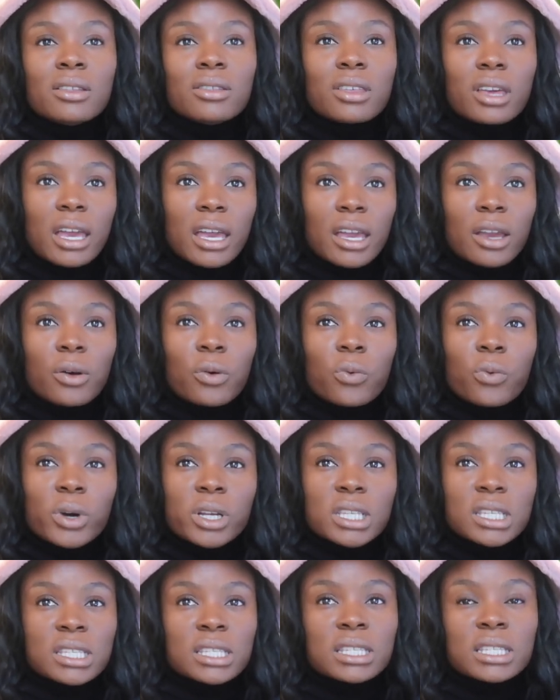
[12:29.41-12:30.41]
that
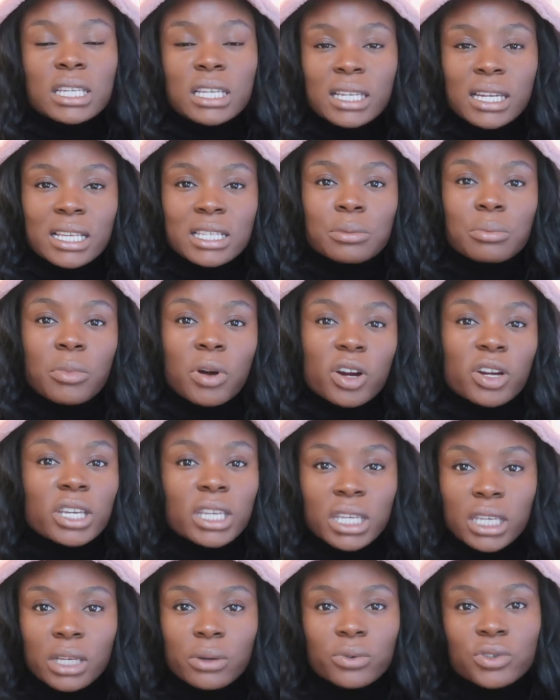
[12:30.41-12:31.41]
what's seen as
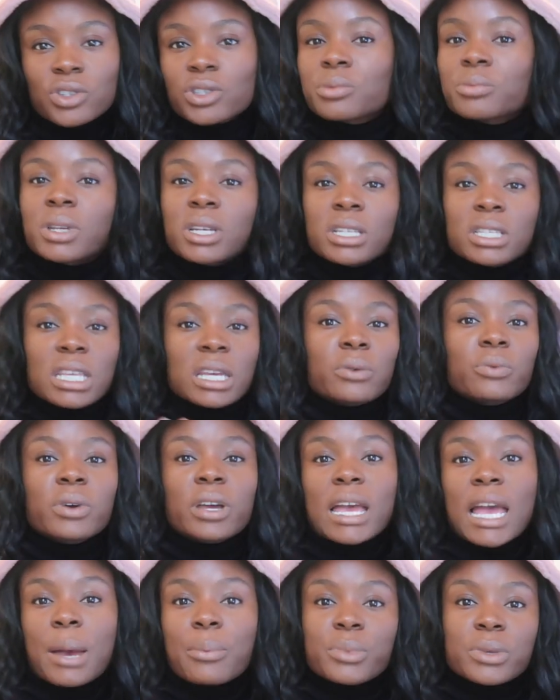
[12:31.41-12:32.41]
market, which just means like
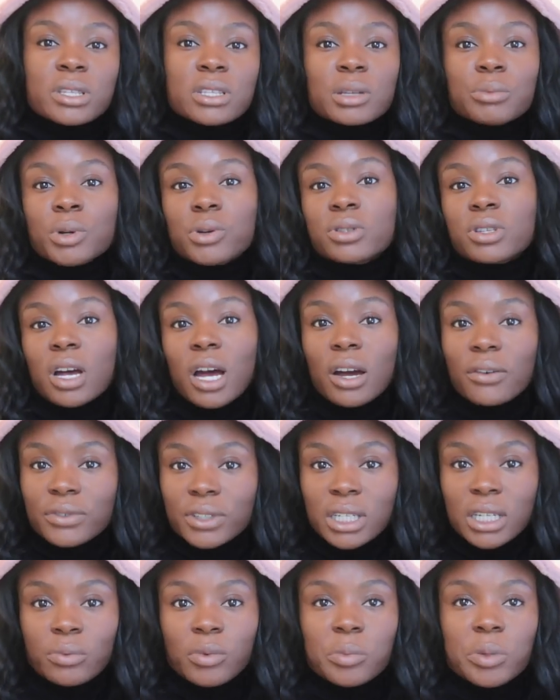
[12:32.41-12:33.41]
what happens the most
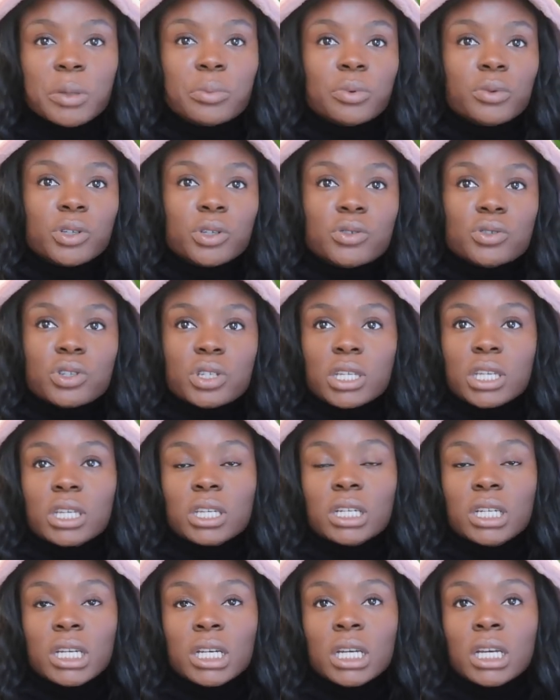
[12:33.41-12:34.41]
often, what people
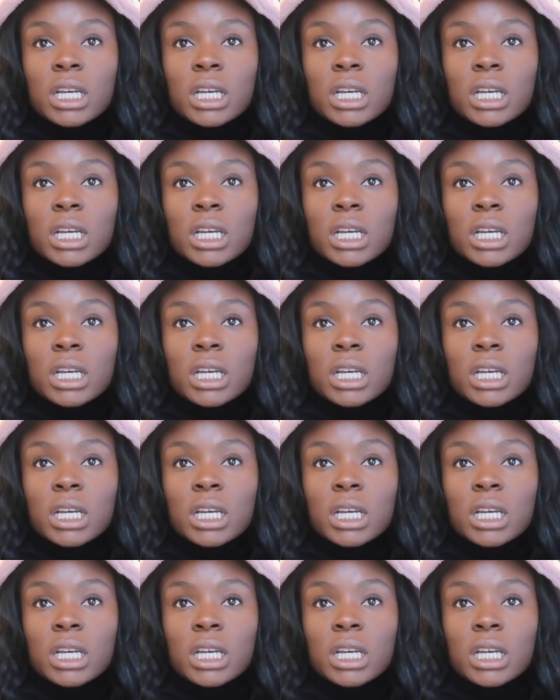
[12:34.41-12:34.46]
usually